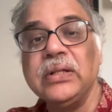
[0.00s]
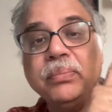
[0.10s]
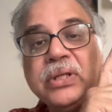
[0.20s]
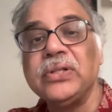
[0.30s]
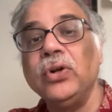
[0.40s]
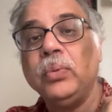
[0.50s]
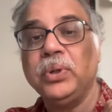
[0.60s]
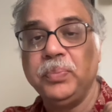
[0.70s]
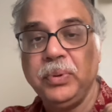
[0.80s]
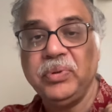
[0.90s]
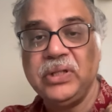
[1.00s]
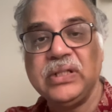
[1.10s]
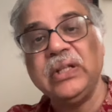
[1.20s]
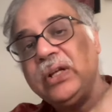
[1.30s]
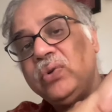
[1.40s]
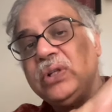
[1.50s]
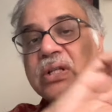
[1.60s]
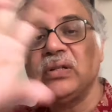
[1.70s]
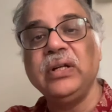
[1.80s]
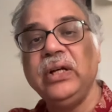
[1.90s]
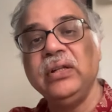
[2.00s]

is a misnomer. People say that you can just read